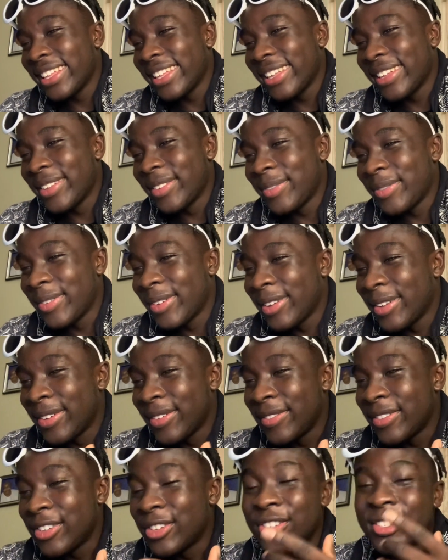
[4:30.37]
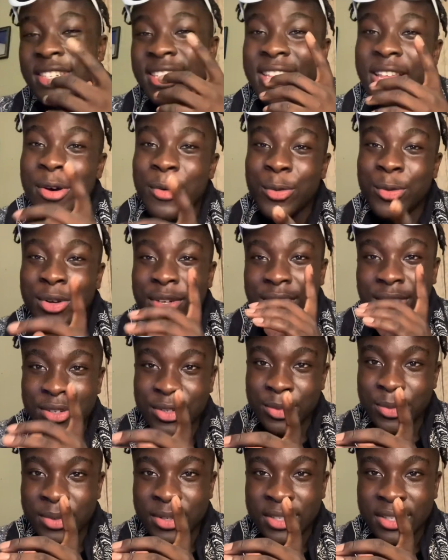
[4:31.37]
if uh, you just need that one
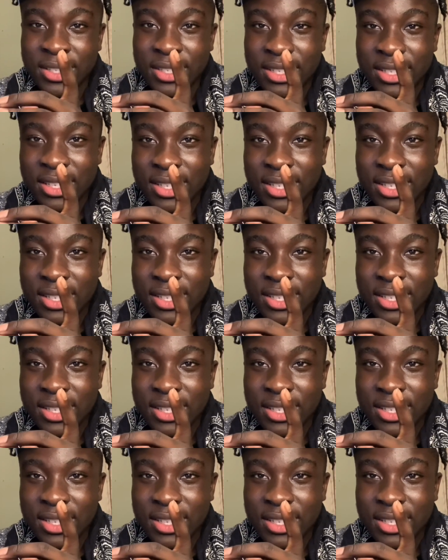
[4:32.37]
good one,